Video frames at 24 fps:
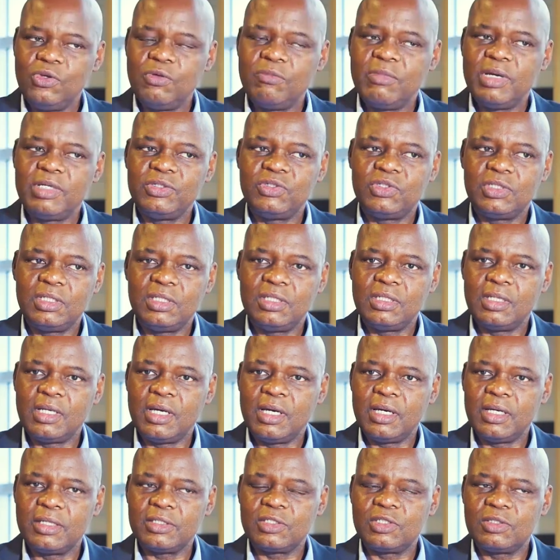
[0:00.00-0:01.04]
You mentioned I,
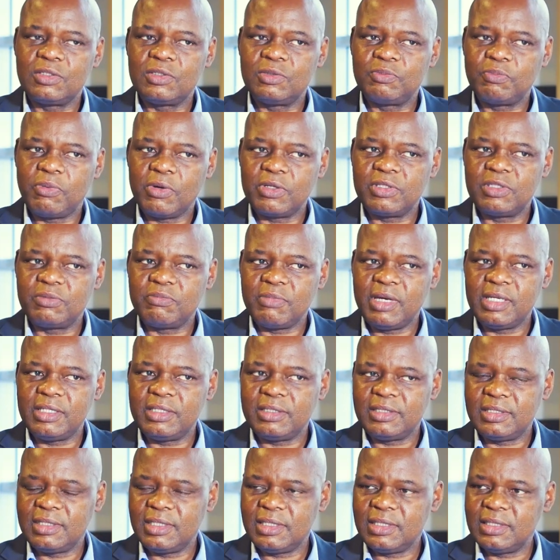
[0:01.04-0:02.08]
uh, oh, okay. sports
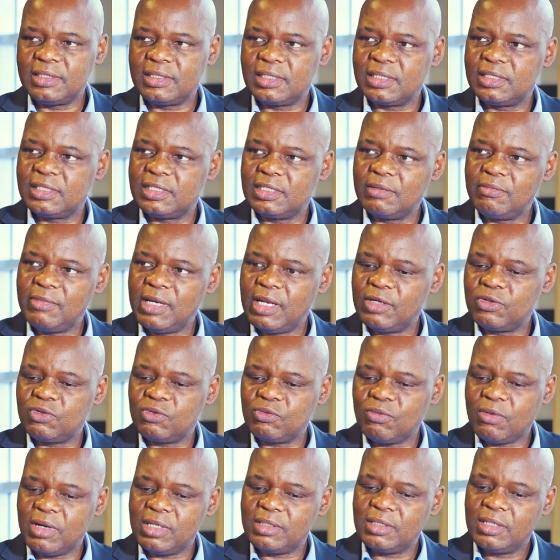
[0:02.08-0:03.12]
medicine. Is it similar
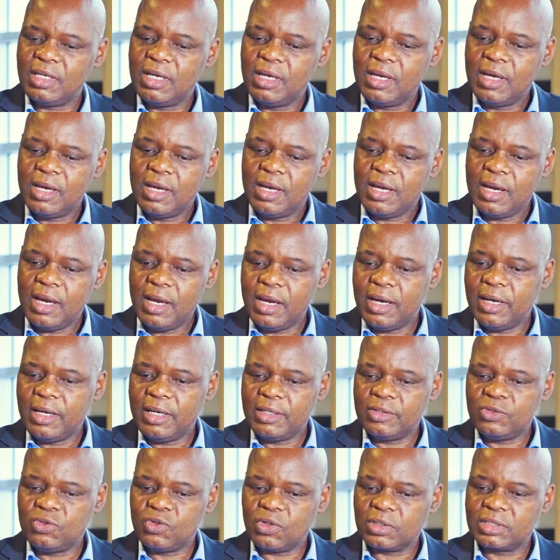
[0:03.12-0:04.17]
to what
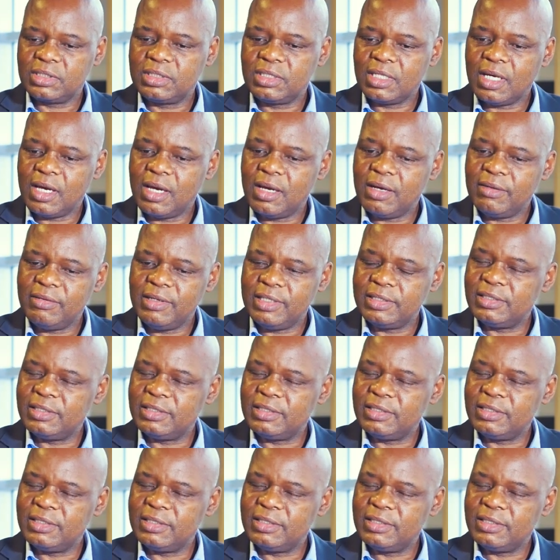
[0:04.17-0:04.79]
uh, Dr.